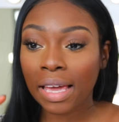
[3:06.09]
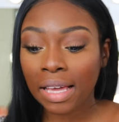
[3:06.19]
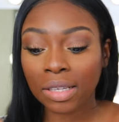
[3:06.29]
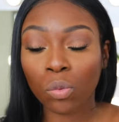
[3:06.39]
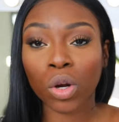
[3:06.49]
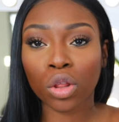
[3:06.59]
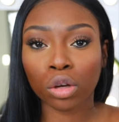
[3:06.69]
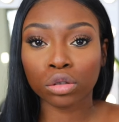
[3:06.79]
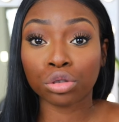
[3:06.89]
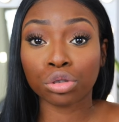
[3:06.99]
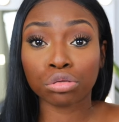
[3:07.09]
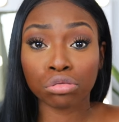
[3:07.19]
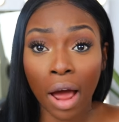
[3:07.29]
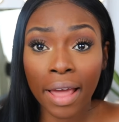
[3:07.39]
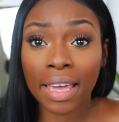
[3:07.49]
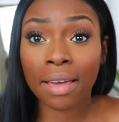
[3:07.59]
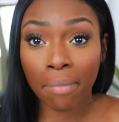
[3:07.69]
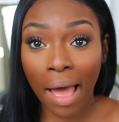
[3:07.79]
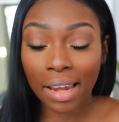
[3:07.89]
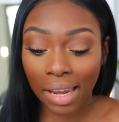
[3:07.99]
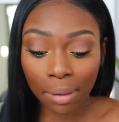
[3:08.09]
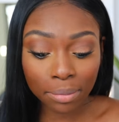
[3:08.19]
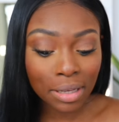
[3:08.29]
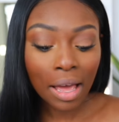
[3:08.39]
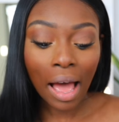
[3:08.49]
It isn't one of those drying matte lips.